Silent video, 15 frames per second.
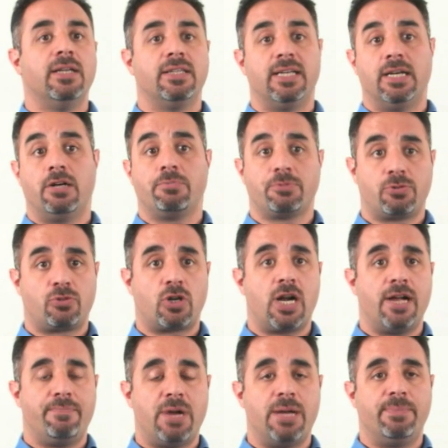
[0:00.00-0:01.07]
that helps
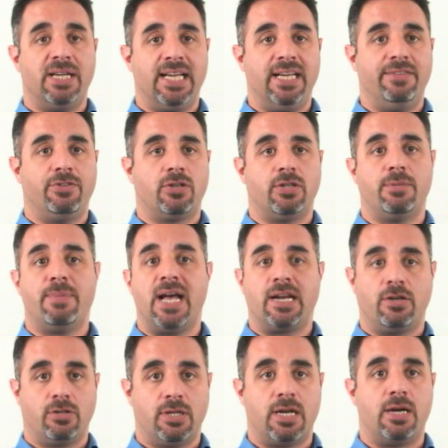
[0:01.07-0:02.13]
drive my behavior in a
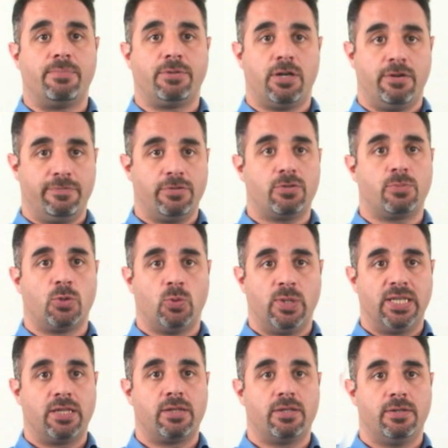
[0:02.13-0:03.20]
manner that I'm comfortable
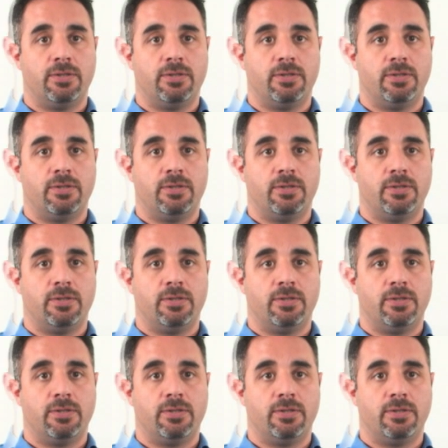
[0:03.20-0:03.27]
with.